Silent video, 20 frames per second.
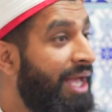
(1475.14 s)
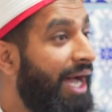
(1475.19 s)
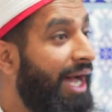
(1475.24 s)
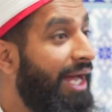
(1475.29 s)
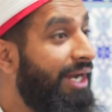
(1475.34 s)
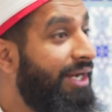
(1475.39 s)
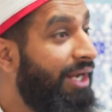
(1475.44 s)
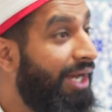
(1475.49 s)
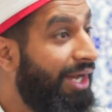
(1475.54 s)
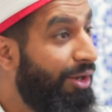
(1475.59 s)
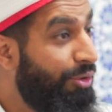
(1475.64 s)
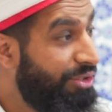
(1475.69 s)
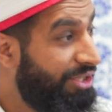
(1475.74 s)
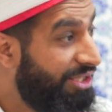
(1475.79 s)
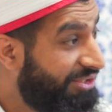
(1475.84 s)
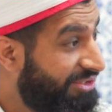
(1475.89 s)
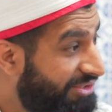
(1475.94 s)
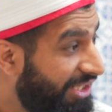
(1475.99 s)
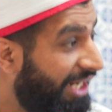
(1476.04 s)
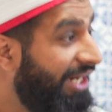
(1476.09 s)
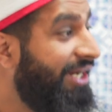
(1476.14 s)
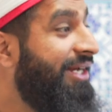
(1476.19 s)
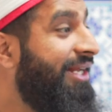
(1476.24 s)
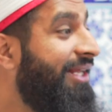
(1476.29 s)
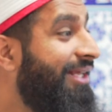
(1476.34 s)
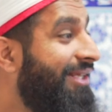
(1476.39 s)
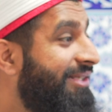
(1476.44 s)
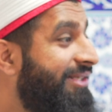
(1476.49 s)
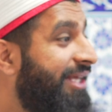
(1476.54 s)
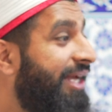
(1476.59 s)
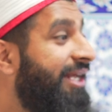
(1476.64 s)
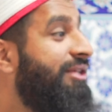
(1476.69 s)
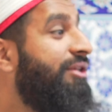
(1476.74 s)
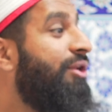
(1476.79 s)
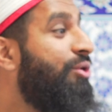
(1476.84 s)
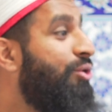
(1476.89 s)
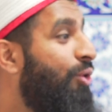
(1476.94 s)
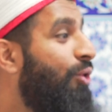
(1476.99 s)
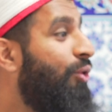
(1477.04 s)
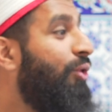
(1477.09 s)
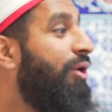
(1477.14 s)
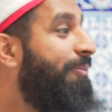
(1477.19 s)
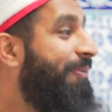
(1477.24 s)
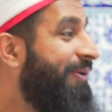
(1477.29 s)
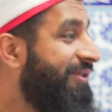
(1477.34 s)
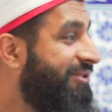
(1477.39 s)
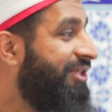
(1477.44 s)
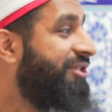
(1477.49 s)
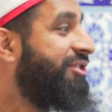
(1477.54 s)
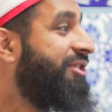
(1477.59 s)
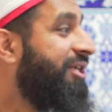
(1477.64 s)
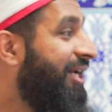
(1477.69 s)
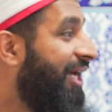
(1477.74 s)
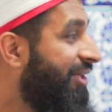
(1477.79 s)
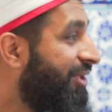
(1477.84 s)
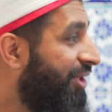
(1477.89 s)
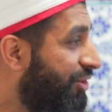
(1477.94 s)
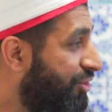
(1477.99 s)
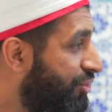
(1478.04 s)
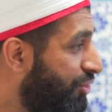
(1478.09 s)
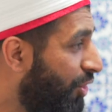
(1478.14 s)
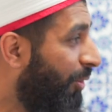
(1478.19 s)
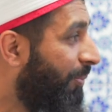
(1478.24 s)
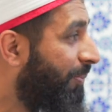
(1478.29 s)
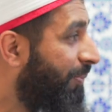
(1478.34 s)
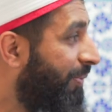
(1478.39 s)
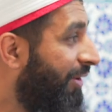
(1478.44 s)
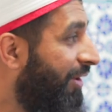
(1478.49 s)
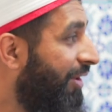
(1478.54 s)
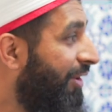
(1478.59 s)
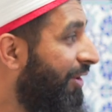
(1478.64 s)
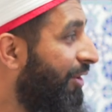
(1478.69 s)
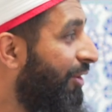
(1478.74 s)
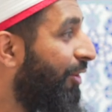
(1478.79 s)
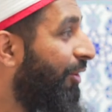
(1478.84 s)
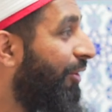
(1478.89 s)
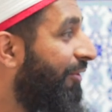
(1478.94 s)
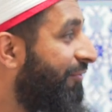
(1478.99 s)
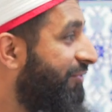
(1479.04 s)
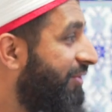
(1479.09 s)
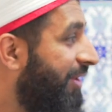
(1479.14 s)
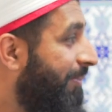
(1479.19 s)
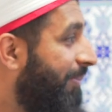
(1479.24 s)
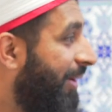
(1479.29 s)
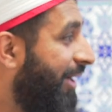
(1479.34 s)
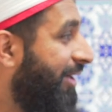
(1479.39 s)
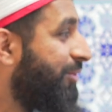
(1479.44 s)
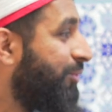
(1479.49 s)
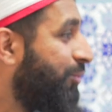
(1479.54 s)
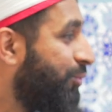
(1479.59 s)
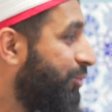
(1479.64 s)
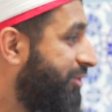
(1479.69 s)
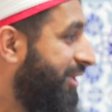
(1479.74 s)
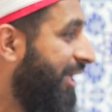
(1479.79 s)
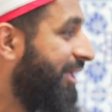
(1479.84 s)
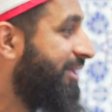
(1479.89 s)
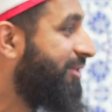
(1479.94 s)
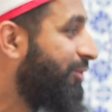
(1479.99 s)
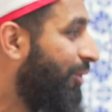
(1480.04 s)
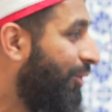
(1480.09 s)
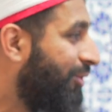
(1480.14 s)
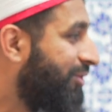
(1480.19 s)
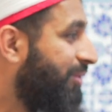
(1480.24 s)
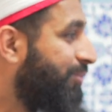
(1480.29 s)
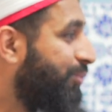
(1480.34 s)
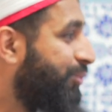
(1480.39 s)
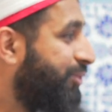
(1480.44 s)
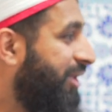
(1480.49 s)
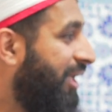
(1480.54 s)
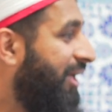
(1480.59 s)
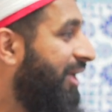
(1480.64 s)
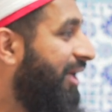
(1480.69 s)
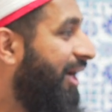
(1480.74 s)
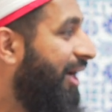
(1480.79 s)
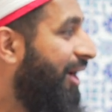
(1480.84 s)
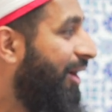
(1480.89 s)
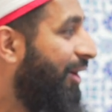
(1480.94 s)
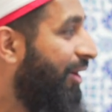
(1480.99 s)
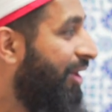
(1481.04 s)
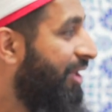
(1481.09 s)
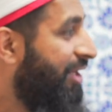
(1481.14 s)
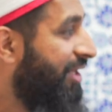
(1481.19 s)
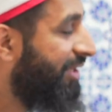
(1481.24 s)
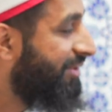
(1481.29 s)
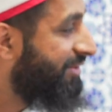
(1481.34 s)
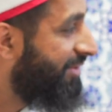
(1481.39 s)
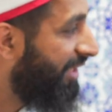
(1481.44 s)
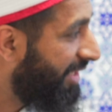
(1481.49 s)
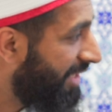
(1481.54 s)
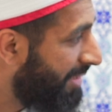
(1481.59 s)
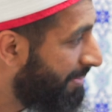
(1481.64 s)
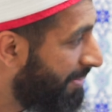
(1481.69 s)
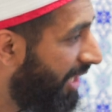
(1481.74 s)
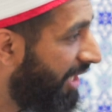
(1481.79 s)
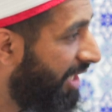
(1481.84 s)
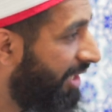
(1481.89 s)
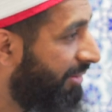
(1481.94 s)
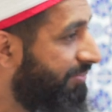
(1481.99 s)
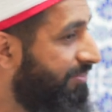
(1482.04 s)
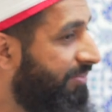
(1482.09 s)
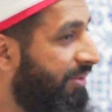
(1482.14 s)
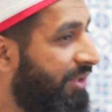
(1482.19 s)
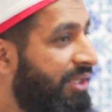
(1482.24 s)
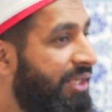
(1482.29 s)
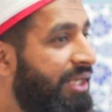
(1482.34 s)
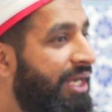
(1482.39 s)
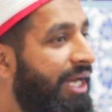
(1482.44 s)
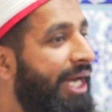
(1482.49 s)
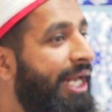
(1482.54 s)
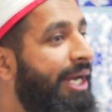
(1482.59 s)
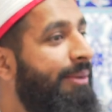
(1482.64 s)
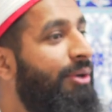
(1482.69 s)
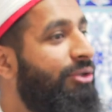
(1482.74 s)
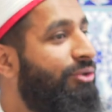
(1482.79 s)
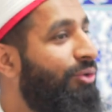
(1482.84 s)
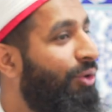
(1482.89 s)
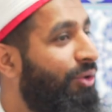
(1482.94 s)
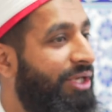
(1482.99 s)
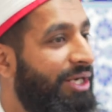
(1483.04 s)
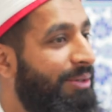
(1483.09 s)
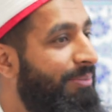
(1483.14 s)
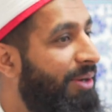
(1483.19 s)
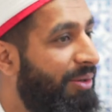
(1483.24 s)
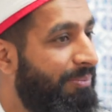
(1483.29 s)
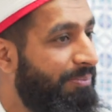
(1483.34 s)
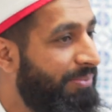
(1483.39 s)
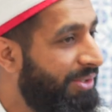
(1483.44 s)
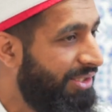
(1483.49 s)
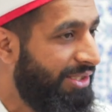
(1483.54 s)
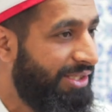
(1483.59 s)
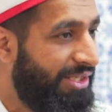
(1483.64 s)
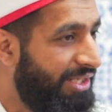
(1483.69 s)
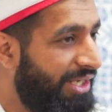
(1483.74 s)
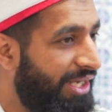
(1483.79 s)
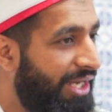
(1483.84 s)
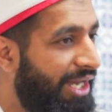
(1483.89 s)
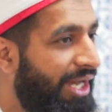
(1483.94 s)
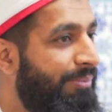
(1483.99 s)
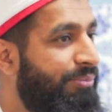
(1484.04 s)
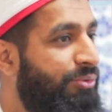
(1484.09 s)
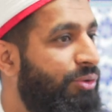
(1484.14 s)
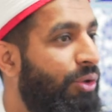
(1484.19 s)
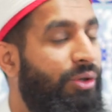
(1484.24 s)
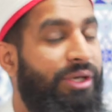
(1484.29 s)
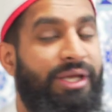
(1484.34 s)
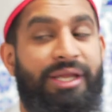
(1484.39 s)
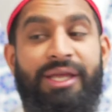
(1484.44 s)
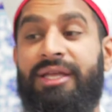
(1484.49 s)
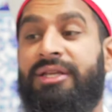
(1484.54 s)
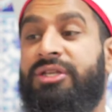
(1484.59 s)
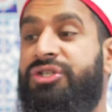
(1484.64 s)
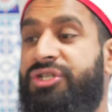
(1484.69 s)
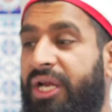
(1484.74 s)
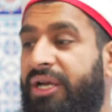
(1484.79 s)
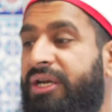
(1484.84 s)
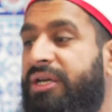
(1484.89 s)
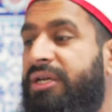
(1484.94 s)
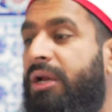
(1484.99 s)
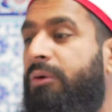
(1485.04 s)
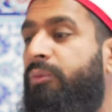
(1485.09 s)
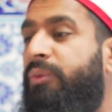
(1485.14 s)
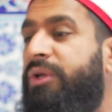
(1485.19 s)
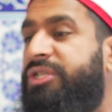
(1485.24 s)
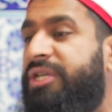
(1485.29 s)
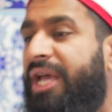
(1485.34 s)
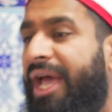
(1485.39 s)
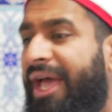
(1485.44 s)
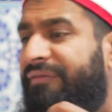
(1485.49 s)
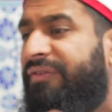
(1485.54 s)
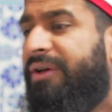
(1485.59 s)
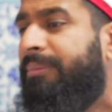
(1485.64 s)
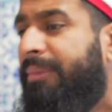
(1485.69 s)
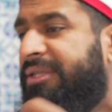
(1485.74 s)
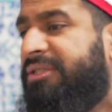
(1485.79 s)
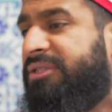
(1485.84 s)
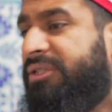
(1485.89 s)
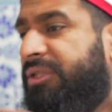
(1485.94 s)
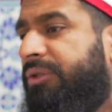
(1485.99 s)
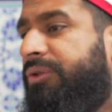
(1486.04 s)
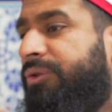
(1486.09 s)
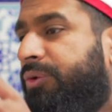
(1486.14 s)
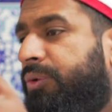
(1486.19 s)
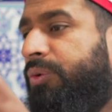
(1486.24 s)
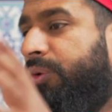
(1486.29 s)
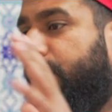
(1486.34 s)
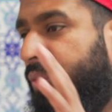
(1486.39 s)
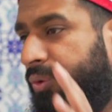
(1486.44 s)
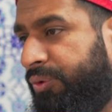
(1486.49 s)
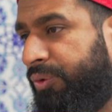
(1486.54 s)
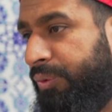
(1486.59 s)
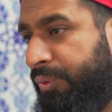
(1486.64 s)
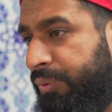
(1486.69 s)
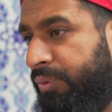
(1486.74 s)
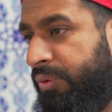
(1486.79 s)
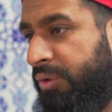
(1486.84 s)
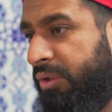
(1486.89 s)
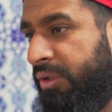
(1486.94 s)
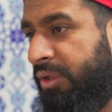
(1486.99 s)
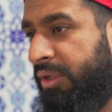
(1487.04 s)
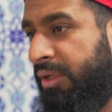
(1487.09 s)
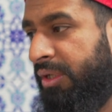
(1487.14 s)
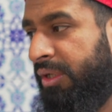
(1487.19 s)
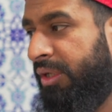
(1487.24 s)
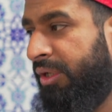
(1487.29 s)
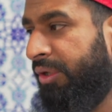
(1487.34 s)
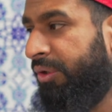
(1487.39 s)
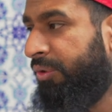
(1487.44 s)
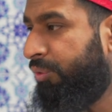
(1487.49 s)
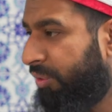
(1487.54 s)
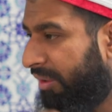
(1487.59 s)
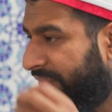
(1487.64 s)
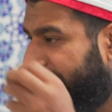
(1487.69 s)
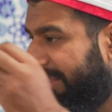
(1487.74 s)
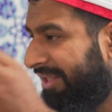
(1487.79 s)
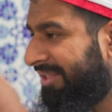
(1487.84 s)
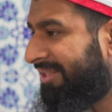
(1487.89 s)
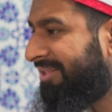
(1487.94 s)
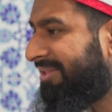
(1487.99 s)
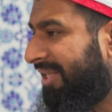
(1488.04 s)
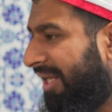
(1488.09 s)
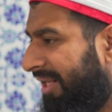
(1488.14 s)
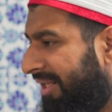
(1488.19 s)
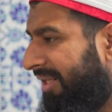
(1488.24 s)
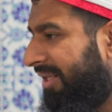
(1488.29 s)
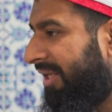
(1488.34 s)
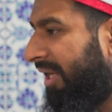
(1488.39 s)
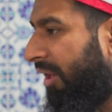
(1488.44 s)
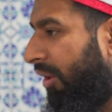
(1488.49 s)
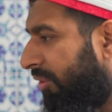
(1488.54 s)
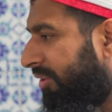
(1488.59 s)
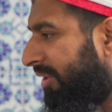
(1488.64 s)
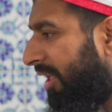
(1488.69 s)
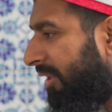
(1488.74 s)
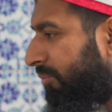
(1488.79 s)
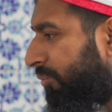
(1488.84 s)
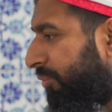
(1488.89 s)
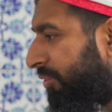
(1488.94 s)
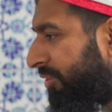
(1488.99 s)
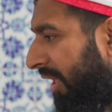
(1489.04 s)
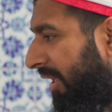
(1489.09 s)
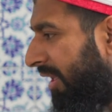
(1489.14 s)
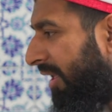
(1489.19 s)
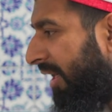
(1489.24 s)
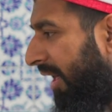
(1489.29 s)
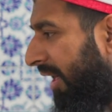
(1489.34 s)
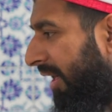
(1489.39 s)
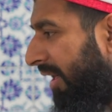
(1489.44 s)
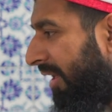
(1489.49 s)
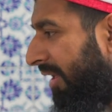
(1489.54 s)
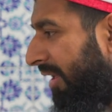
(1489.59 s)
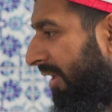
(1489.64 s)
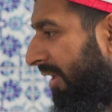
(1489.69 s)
And understanding then the role, position, and the job of the man who stands on the musalla, the imam. And I'm not talking about me here. I'm talking in general, whichever masjid you go to. Whoever is standing on that musalla,